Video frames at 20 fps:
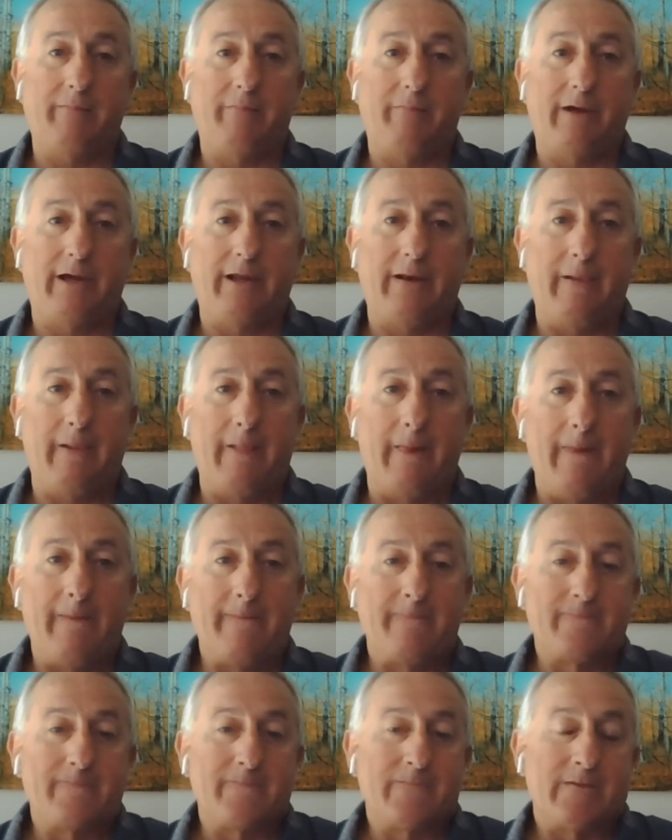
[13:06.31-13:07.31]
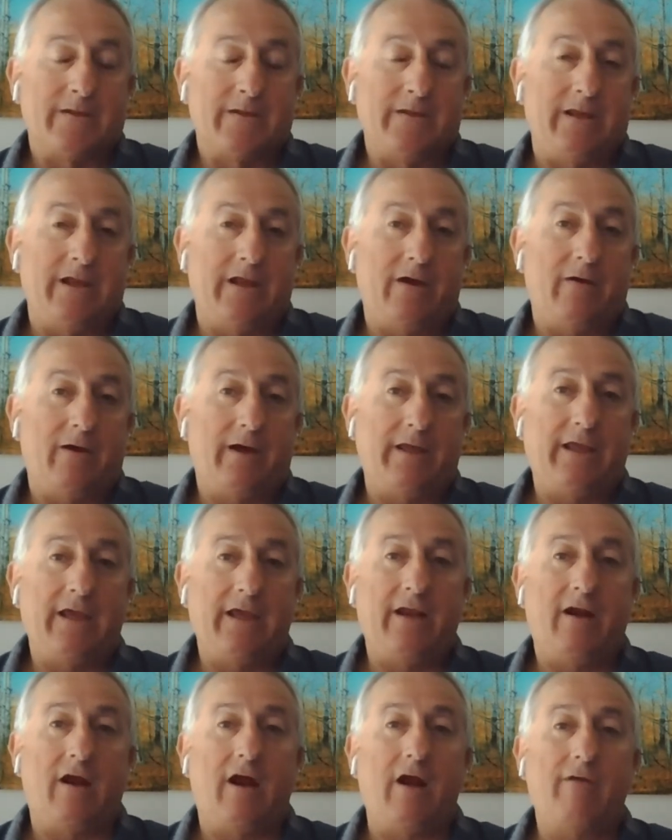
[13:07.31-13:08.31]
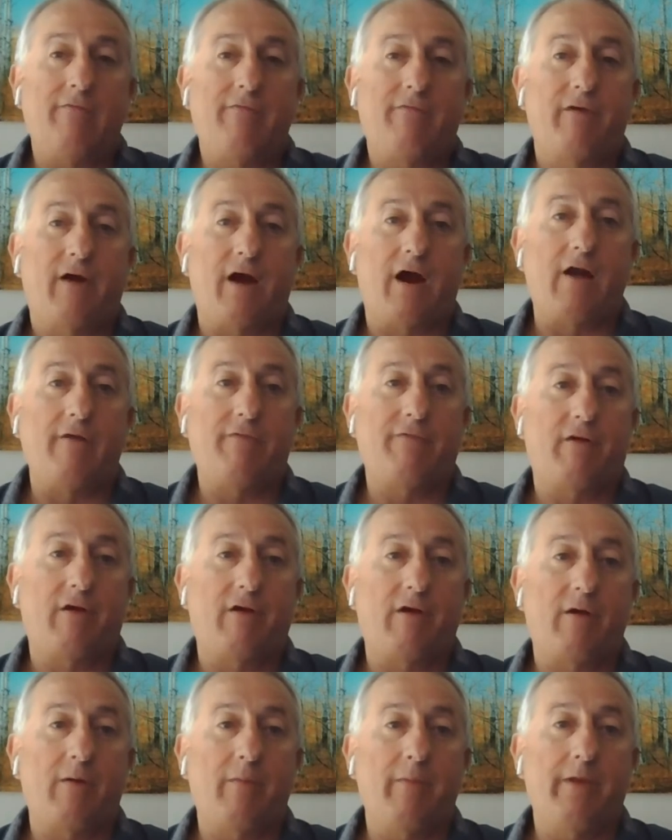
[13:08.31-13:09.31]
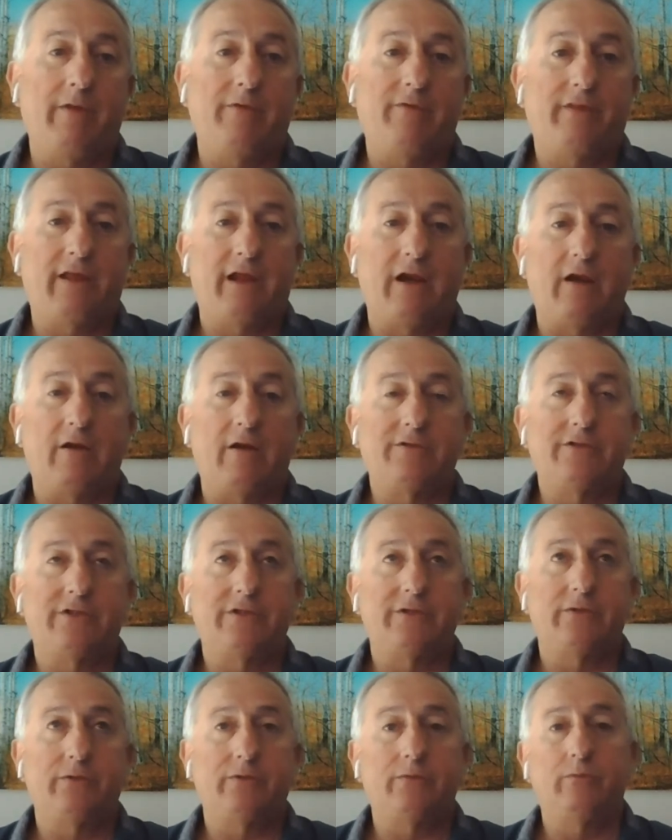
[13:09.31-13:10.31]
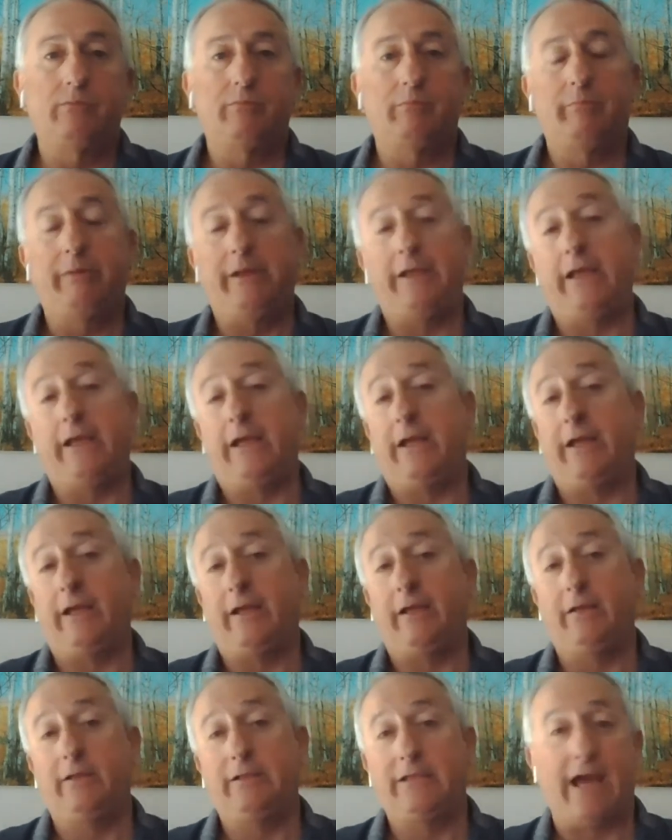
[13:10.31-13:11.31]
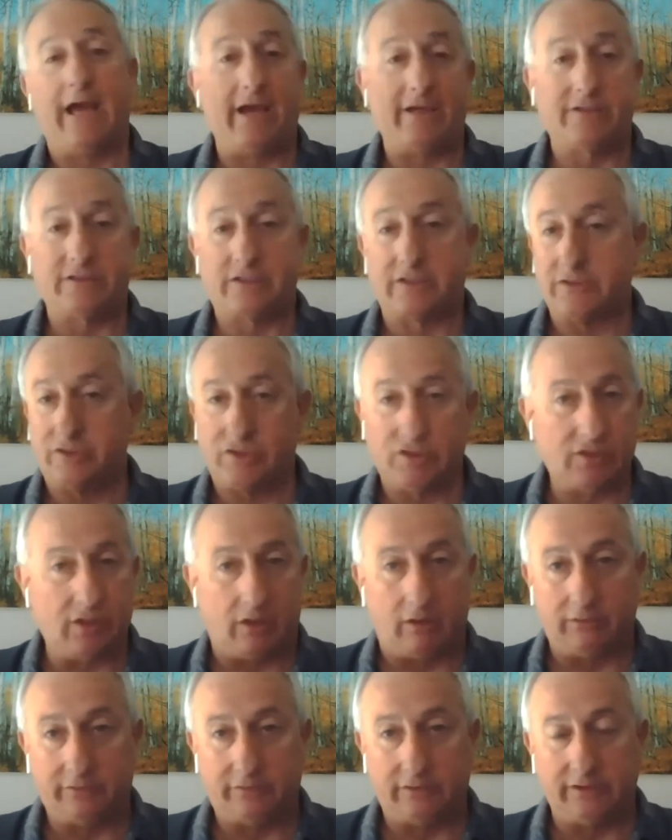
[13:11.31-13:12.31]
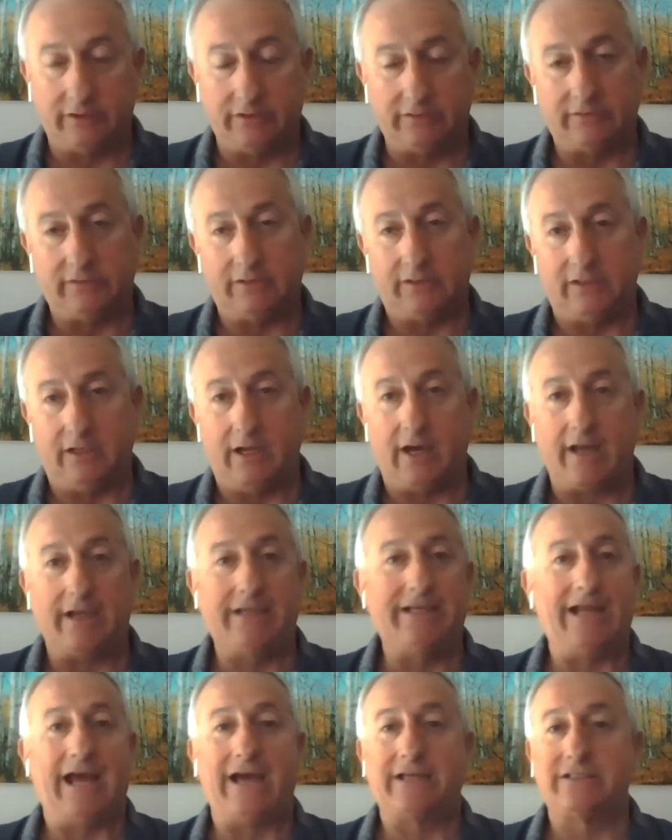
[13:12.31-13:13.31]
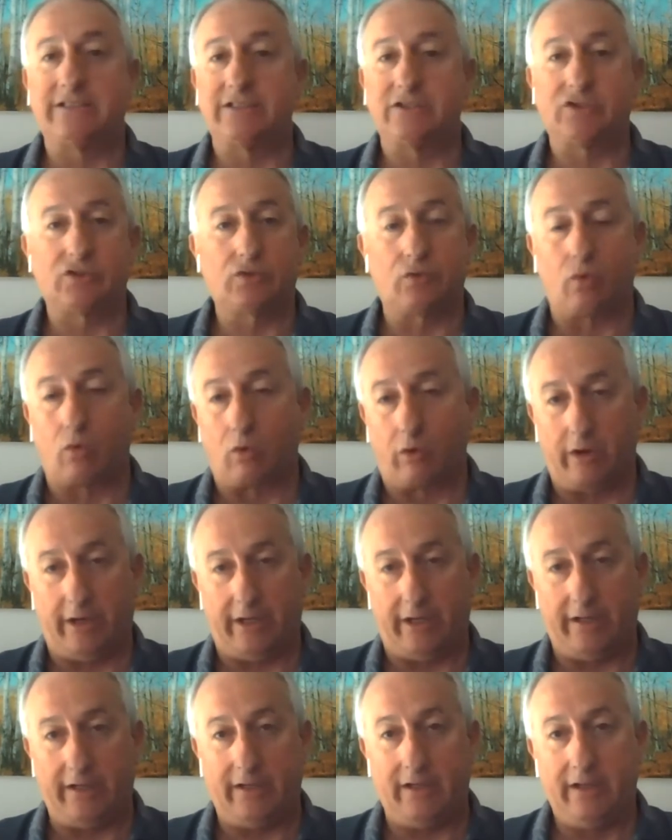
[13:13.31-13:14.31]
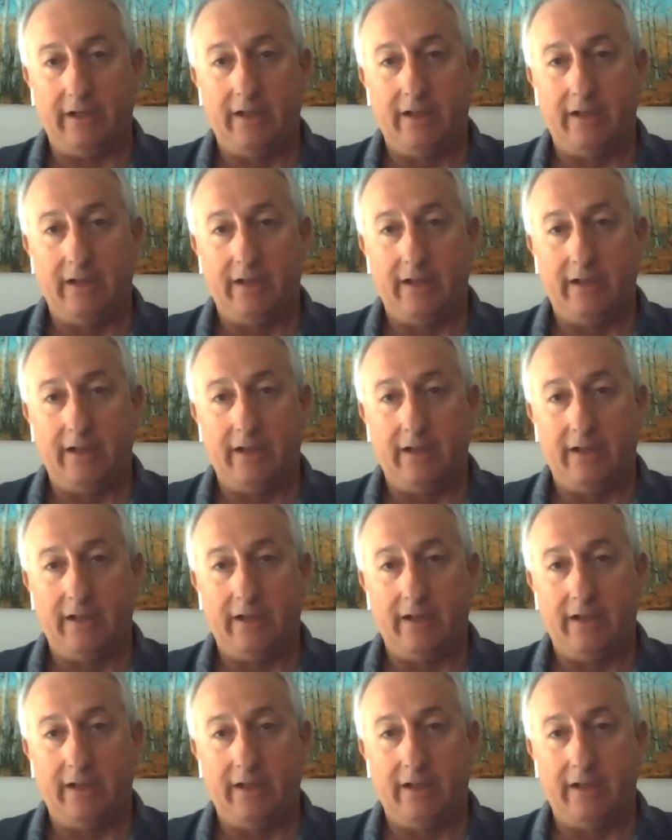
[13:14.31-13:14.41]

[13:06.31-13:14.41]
But again, our firm is there to be a tax consultant, not a tax historian.